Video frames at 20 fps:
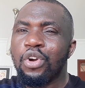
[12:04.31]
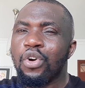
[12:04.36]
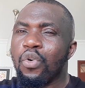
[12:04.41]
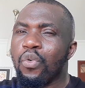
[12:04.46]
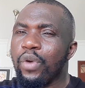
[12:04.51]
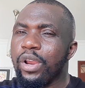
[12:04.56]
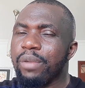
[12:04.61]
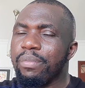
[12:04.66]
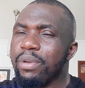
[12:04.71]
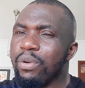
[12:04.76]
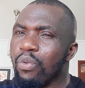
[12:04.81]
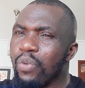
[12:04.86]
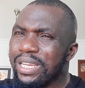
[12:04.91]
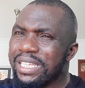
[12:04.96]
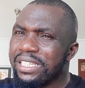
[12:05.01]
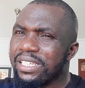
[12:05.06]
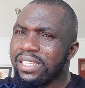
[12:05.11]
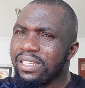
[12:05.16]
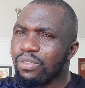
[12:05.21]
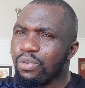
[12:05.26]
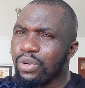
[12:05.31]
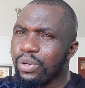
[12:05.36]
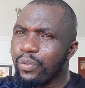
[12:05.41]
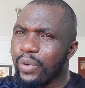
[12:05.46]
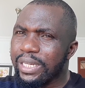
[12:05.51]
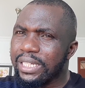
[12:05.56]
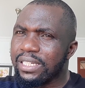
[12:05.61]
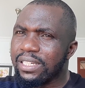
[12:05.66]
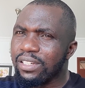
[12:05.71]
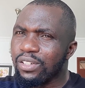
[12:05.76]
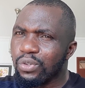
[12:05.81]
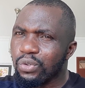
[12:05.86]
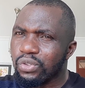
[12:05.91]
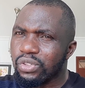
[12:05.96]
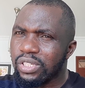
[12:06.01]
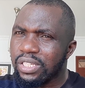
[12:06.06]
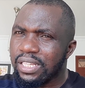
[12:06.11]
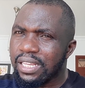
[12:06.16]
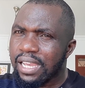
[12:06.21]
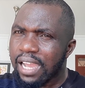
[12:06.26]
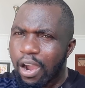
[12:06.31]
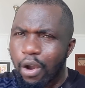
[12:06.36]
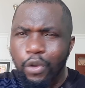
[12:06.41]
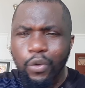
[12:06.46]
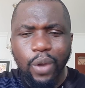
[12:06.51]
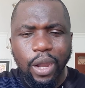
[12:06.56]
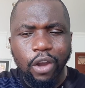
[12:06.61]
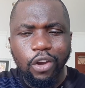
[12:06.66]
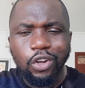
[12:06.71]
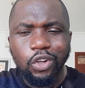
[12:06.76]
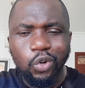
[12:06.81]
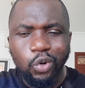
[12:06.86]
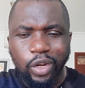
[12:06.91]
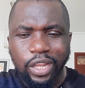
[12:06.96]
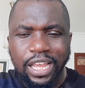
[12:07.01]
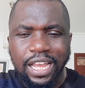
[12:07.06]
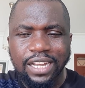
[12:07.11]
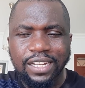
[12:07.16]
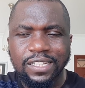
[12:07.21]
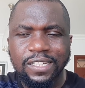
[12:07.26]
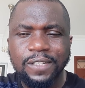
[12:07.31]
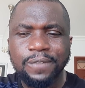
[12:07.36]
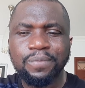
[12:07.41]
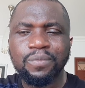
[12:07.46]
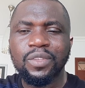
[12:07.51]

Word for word: we'll be waiting to see how you are going to react.